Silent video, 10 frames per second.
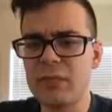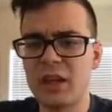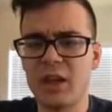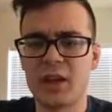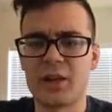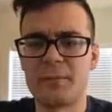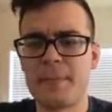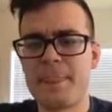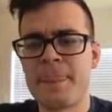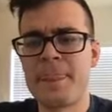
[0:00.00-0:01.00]
kind
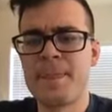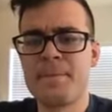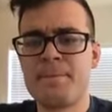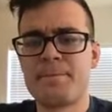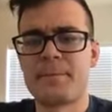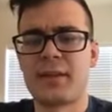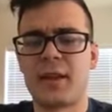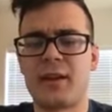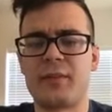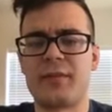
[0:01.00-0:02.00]

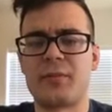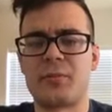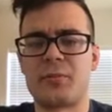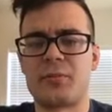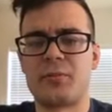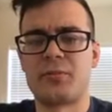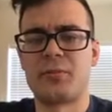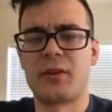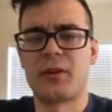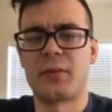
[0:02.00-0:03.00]
of
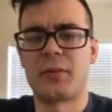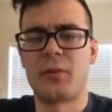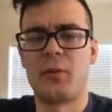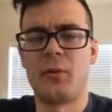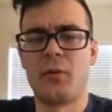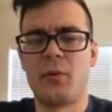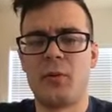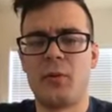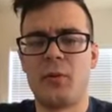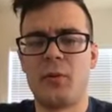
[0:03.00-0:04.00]
the whole
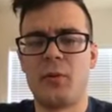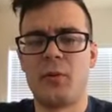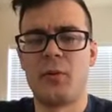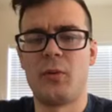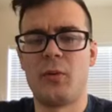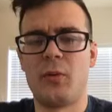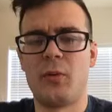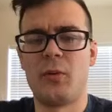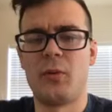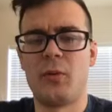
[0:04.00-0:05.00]
kind of purpose,
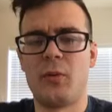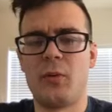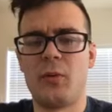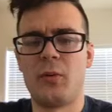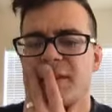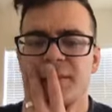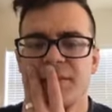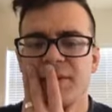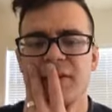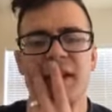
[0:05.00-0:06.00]
and
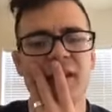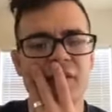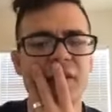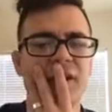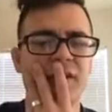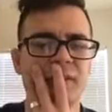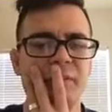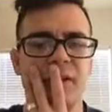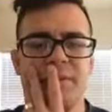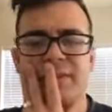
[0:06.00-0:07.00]
so yeah, the
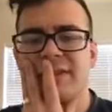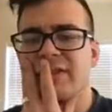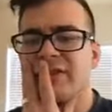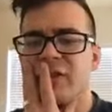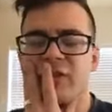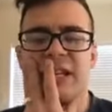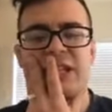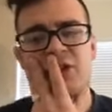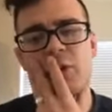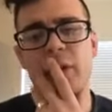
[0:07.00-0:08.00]
purpose is
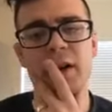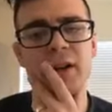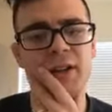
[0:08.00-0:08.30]
create tour.